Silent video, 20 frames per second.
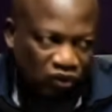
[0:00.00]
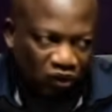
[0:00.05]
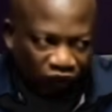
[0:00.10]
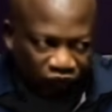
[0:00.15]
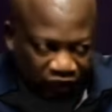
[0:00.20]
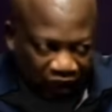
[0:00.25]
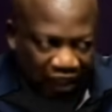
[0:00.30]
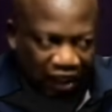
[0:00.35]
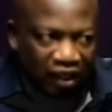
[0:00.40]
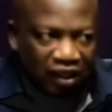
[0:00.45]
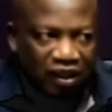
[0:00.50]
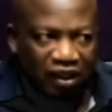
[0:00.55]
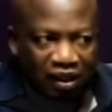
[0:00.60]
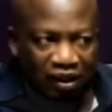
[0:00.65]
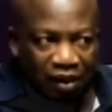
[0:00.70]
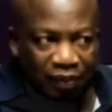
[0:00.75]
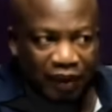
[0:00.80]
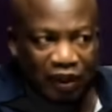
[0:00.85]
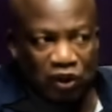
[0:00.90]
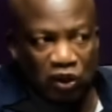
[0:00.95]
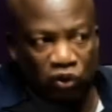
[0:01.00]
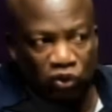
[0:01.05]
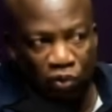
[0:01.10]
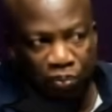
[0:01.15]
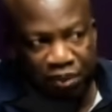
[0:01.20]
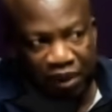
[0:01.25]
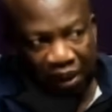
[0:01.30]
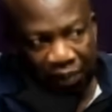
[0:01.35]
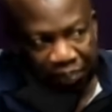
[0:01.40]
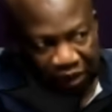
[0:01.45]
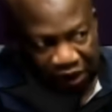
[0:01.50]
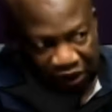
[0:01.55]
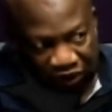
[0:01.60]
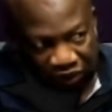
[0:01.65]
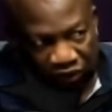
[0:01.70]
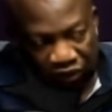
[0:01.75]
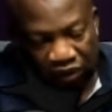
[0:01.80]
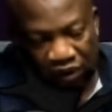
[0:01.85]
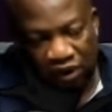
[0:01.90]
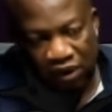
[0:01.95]
of say, because of copy and paste,
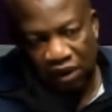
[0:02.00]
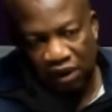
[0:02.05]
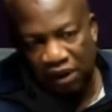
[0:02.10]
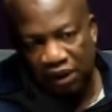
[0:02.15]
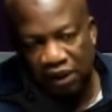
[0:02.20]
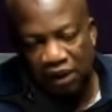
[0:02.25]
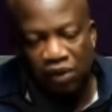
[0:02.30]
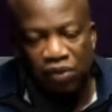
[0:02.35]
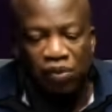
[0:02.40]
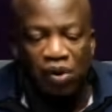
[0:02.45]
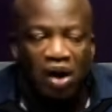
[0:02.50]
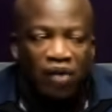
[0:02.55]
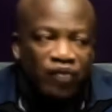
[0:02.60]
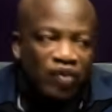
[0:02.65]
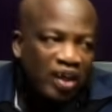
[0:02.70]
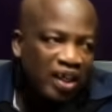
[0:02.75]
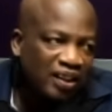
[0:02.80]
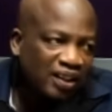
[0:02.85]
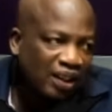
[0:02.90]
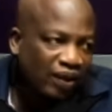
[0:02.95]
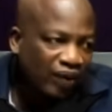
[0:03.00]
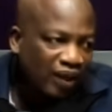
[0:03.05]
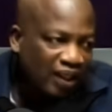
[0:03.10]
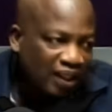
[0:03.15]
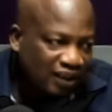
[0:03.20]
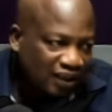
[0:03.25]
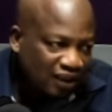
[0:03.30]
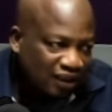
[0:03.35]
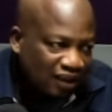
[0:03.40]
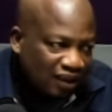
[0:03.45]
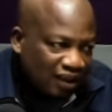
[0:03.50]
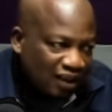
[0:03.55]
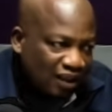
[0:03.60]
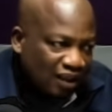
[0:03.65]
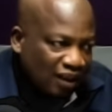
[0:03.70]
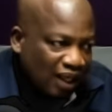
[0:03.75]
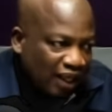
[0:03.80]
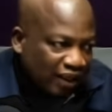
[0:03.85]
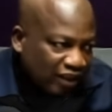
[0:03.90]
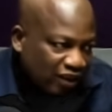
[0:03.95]
until we have learned our lessons.
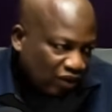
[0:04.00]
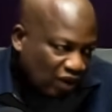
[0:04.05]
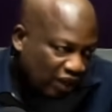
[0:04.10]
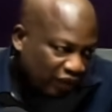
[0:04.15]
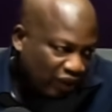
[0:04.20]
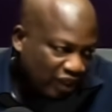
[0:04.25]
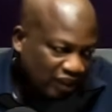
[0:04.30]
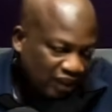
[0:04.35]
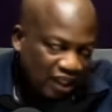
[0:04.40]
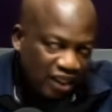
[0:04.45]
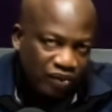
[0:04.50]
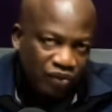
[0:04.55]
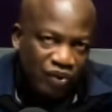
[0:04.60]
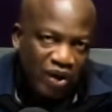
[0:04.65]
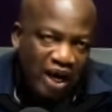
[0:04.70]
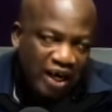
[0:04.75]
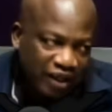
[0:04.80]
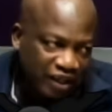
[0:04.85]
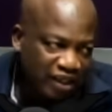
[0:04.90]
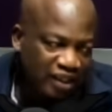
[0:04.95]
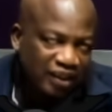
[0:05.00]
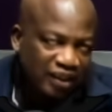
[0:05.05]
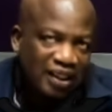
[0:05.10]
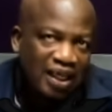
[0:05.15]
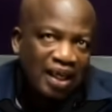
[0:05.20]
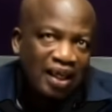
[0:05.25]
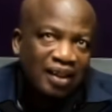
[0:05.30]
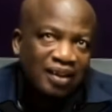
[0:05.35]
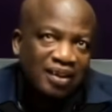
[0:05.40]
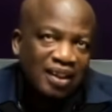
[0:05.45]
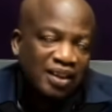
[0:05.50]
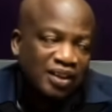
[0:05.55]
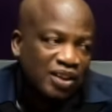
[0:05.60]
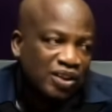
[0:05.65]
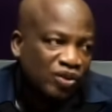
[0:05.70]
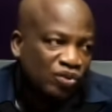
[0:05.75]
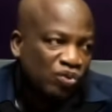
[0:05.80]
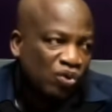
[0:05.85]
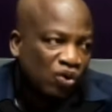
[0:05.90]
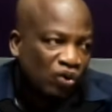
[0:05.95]
And like you're saying, we agree, certain
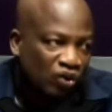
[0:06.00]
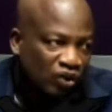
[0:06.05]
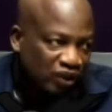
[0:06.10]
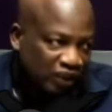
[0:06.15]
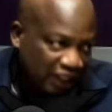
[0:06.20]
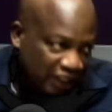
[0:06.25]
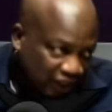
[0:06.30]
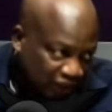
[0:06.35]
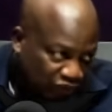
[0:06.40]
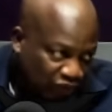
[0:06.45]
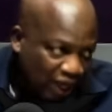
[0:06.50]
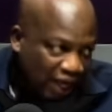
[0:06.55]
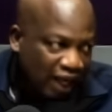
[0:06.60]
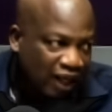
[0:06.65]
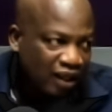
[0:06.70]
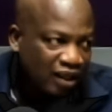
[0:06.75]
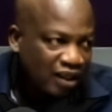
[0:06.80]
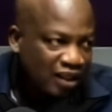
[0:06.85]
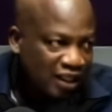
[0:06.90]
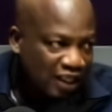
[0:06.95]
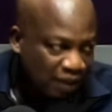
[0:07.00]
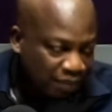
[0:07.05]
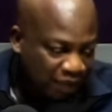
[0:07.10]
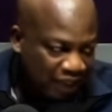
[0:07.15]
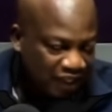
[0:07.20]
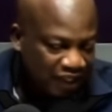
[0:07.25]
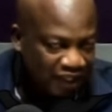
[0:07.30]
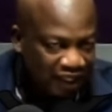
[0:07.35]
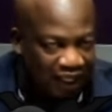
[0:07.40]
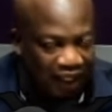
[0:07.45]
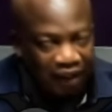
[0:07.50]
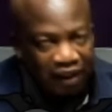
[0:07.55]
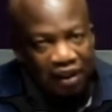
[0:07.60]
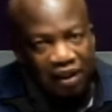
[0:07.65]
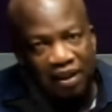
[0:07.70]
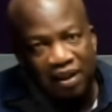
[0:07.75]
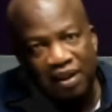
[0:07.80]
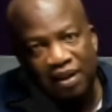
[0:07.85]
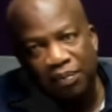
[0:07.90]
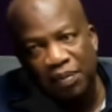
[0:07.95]
things will tend to our imaginary.
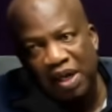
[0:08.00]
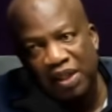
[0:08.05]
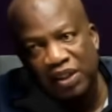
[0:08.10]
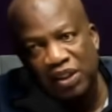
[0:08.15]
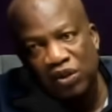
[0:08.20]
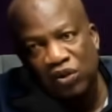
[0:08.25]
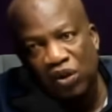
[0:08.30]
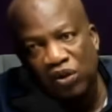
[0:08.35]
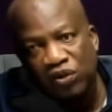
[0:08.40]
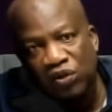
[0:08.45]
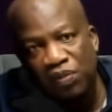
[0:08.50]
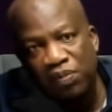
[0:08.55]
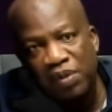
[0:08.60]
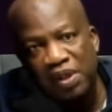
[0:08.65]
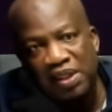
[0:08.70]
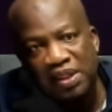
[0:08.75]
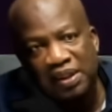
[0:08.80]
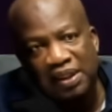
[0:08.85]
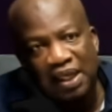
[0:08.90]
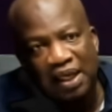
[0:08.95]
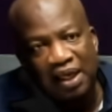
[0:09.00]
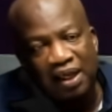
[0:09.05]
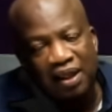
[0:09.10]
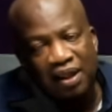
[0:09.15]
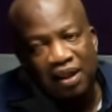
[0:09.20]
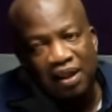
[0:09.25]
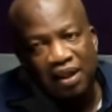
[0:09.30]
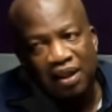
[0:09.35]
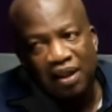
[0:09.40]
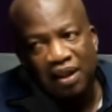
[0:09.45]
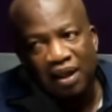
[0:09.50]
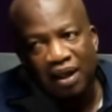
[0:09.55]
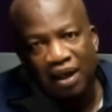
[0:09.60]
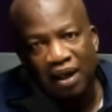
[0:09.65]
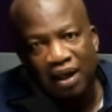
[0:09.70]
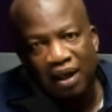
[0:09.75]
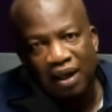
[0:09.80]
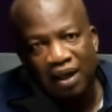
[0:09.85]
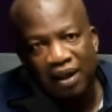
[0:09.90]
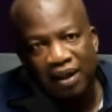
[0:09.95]
Yes. But it also means that
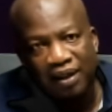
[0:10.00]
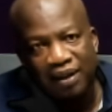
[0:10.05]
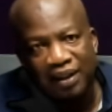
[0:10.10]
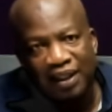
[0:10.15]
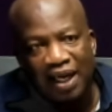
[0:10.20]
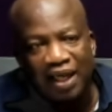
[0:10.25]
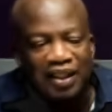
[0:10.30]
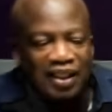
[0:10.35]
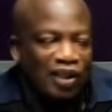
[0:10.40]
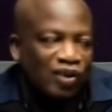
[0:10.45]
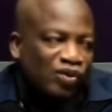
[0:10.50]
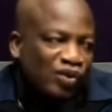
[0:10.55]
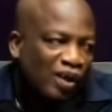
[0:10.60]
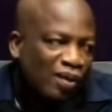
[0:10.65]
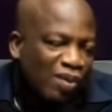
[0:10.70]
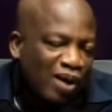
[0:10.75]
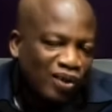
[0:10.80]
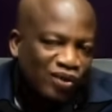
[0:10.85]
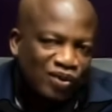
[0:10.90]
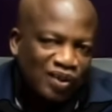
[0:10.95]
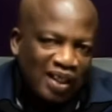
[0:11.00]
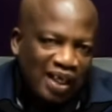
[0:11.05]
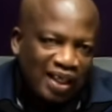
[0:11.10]
because